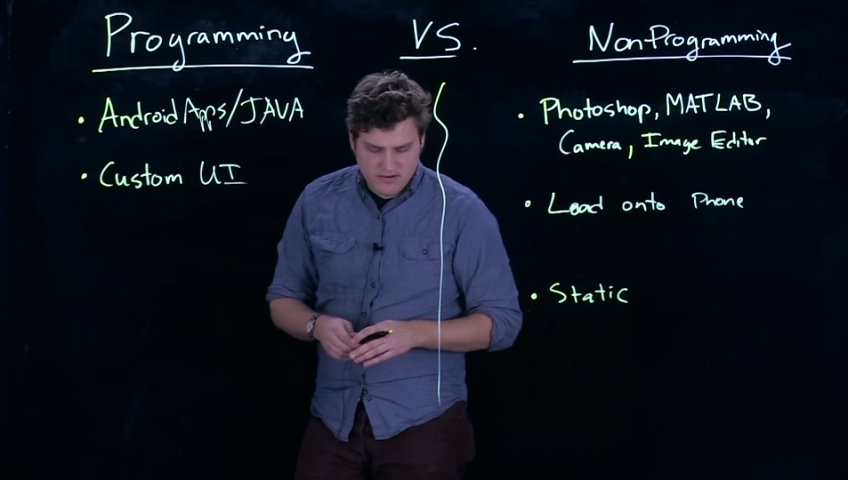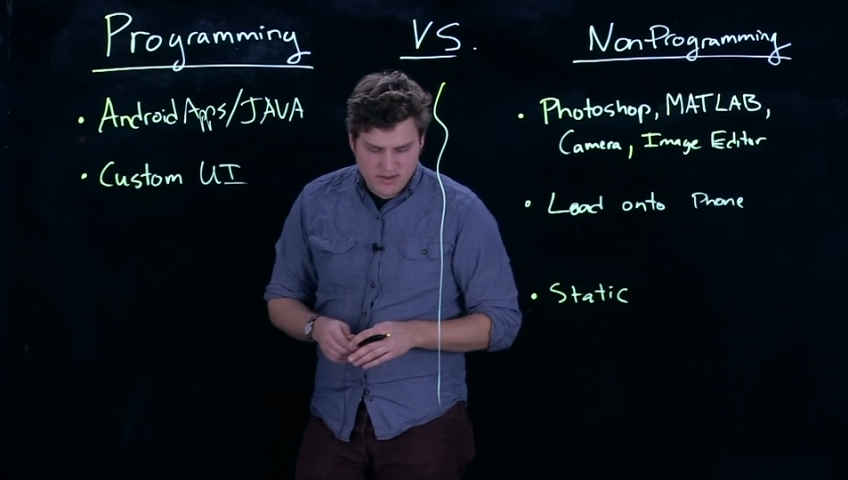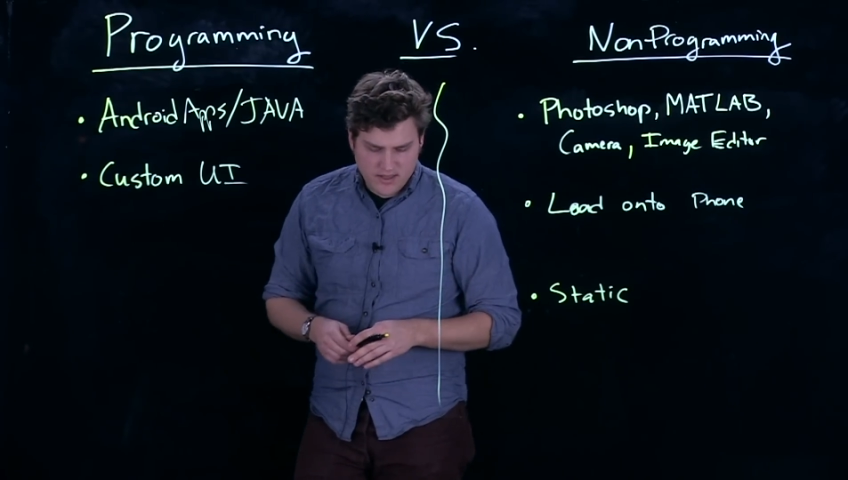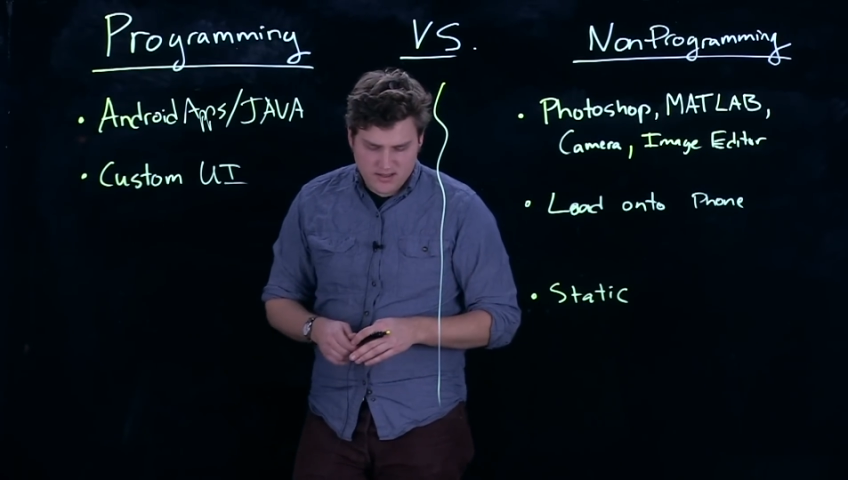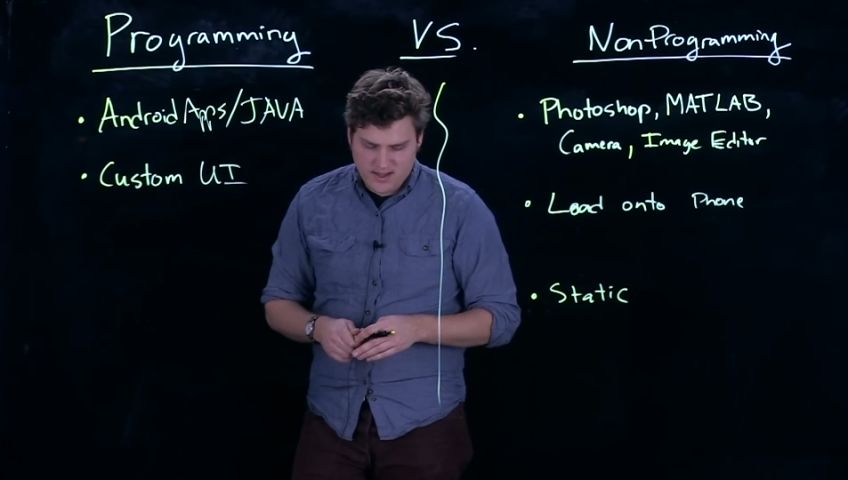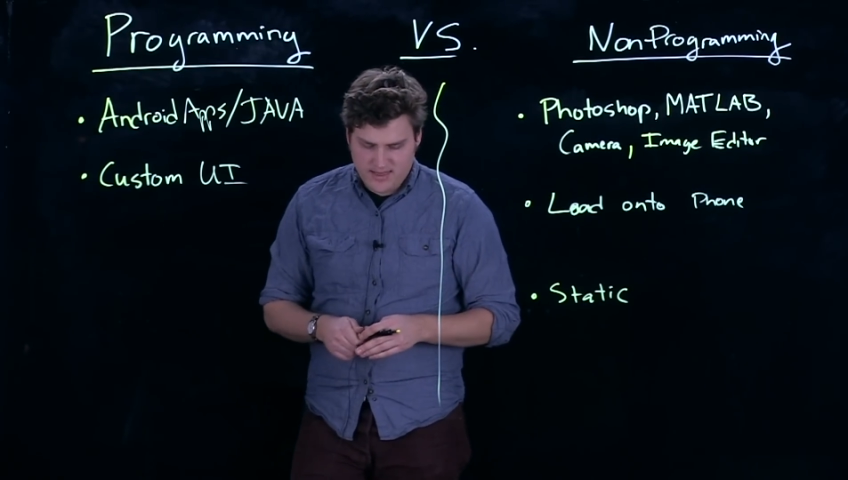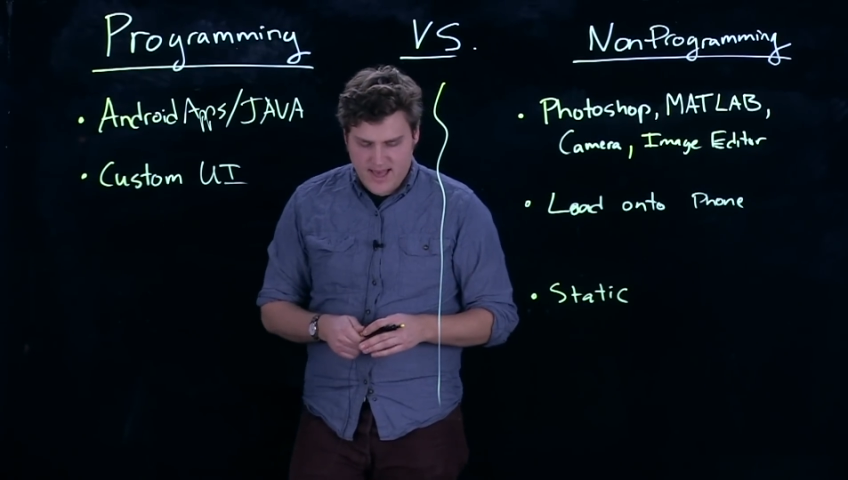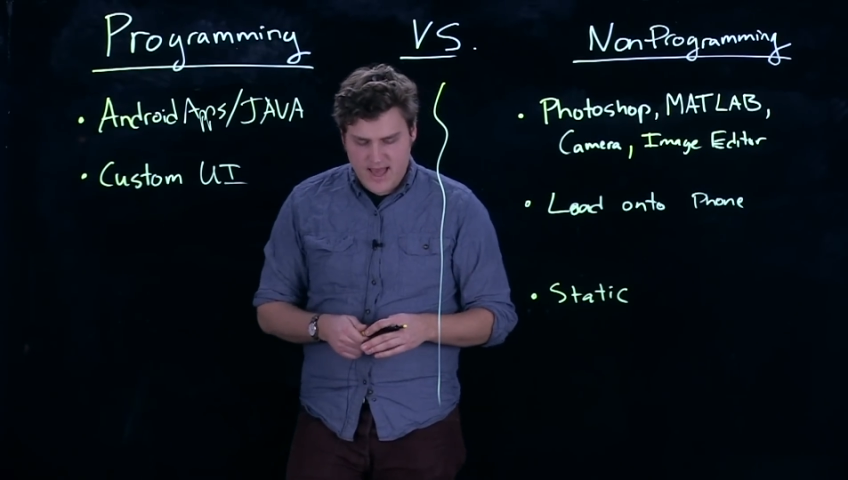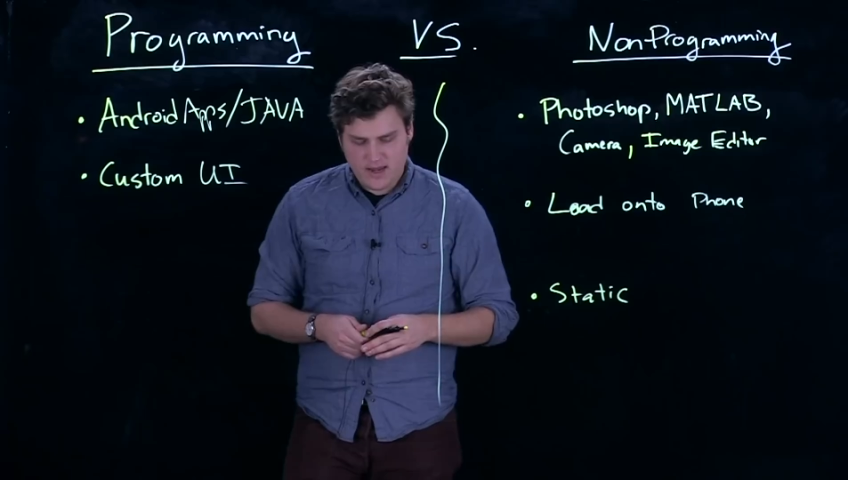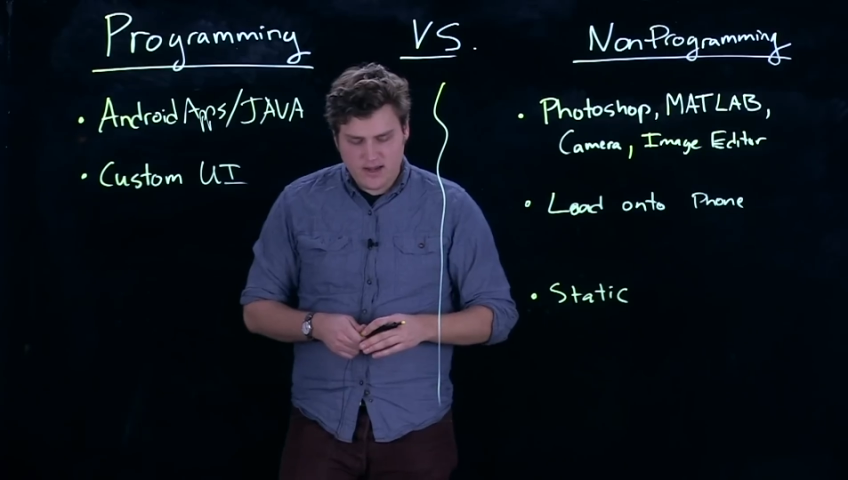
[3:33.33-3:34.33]
everything like
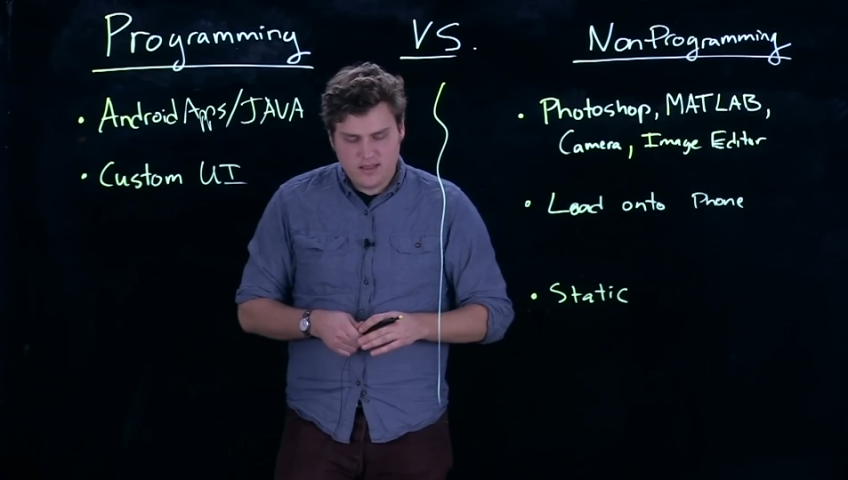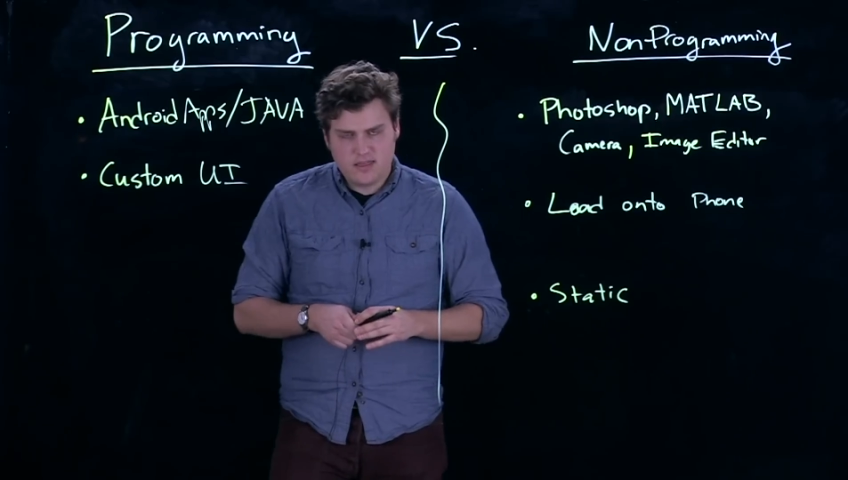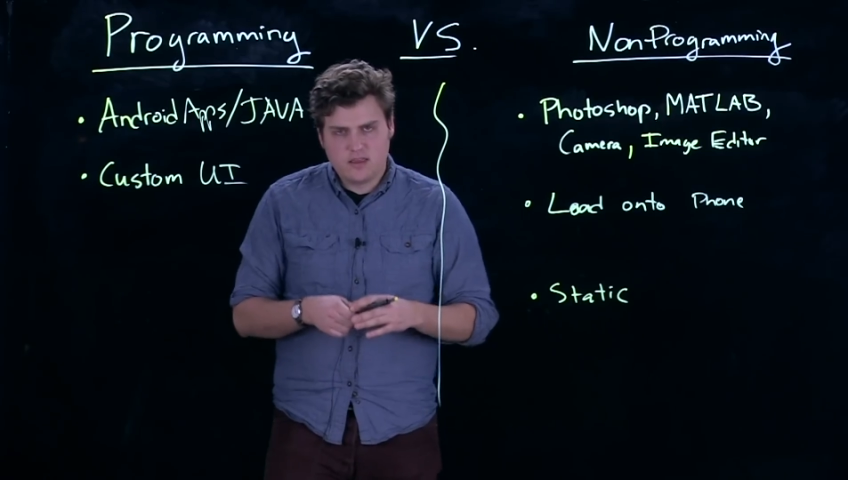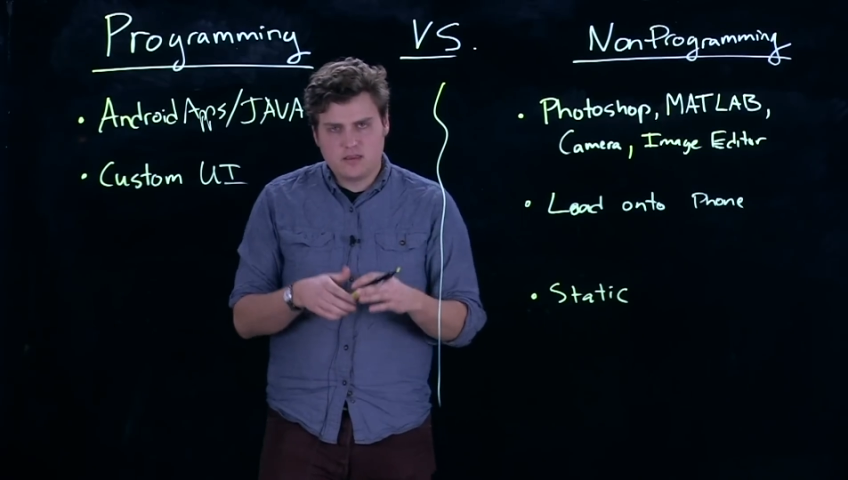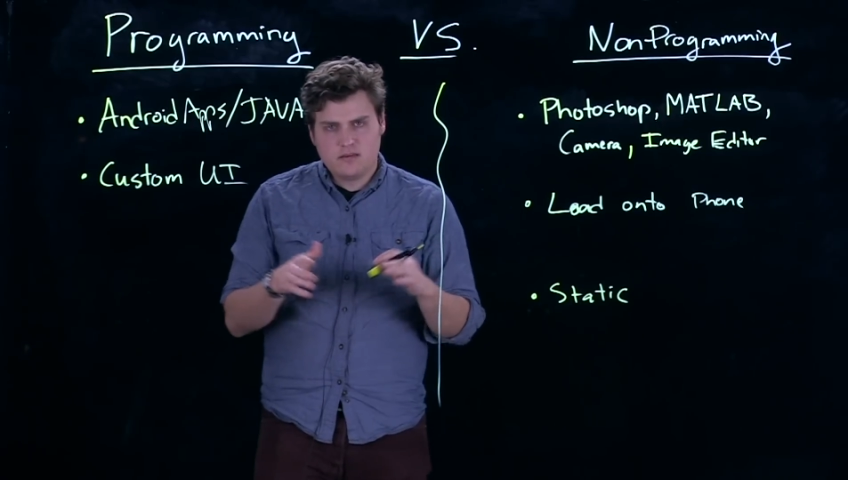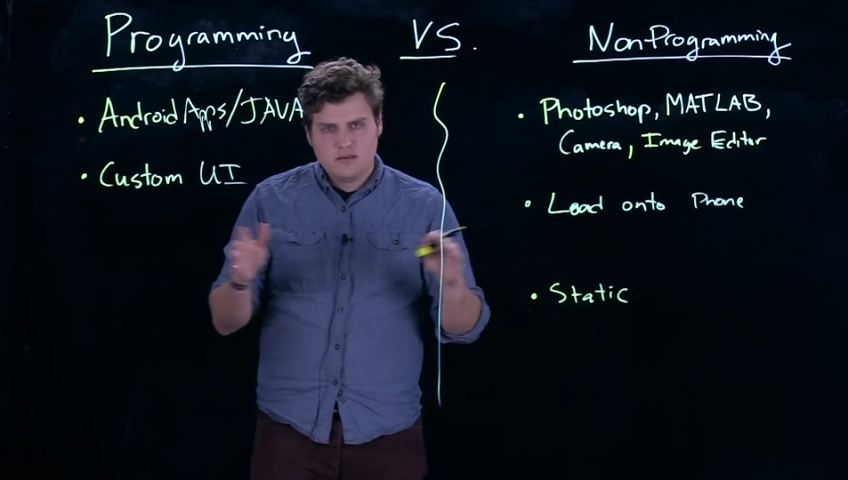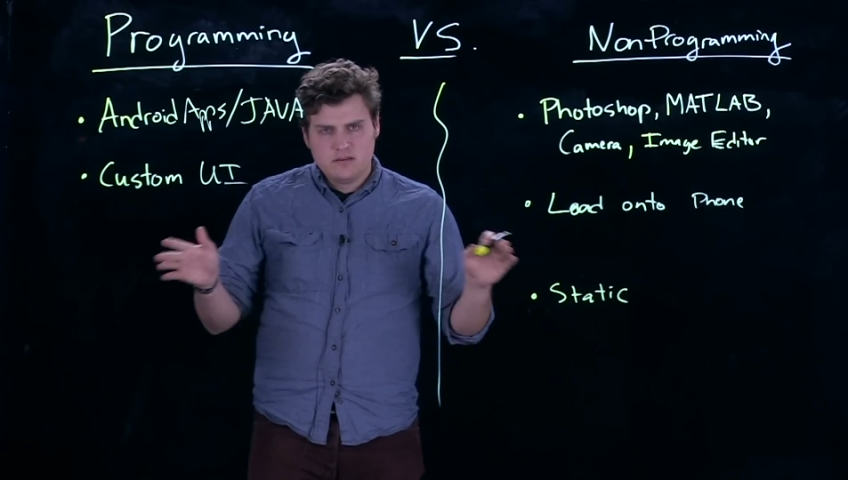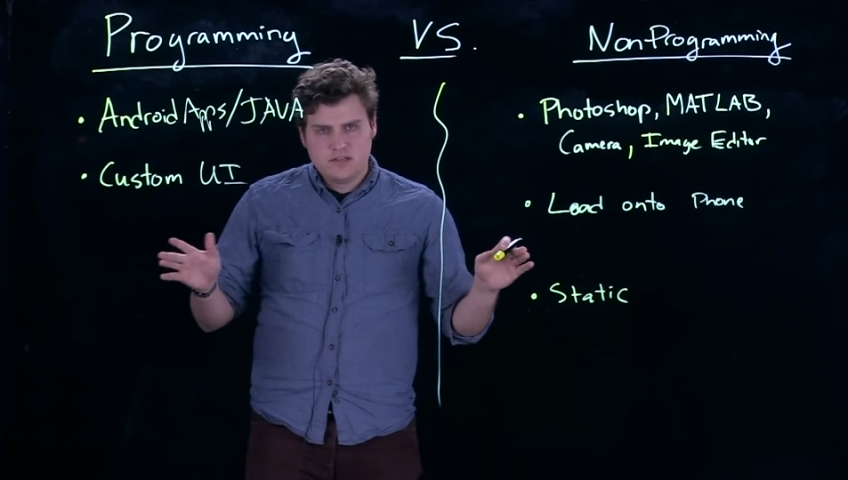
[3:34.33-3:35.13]
that, anything